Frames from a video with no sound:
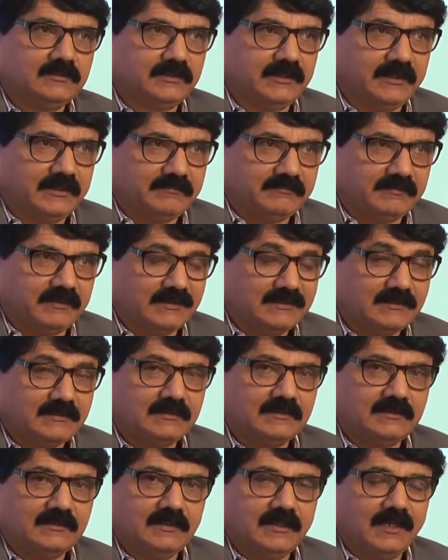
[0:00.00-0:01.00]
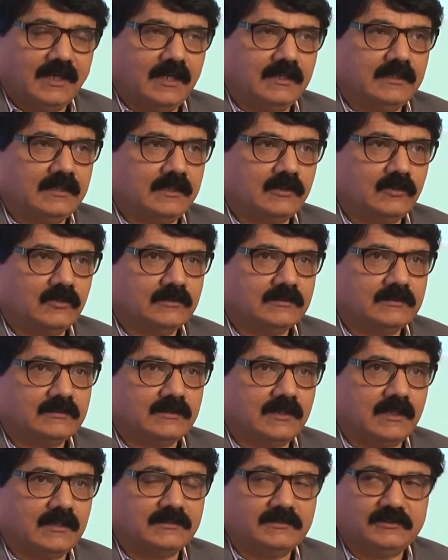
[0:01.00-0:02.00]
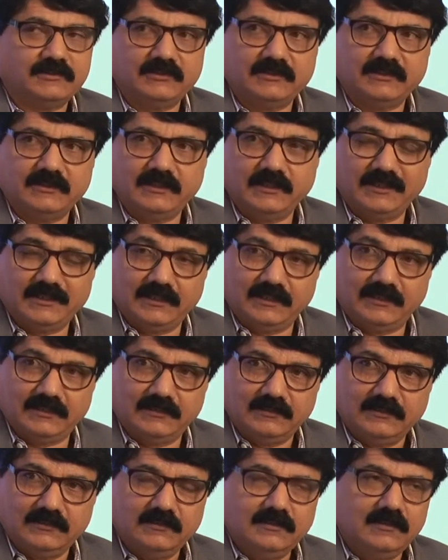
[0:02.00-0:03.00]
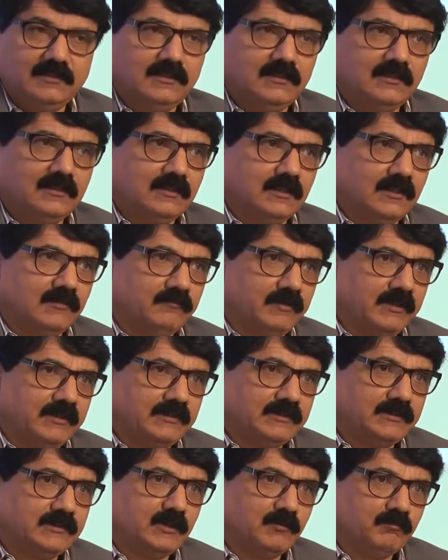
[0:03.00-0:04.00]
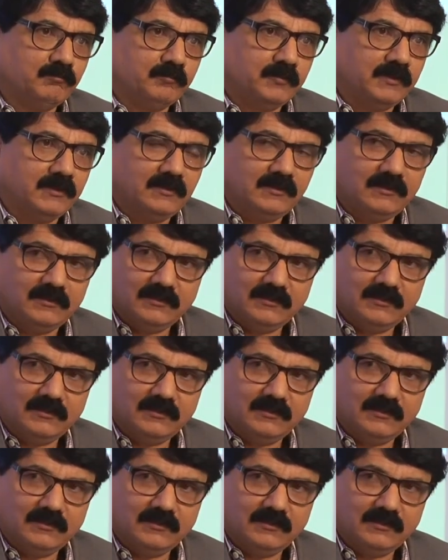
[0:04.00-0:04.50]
take rest, and then start his journey again. A very simple,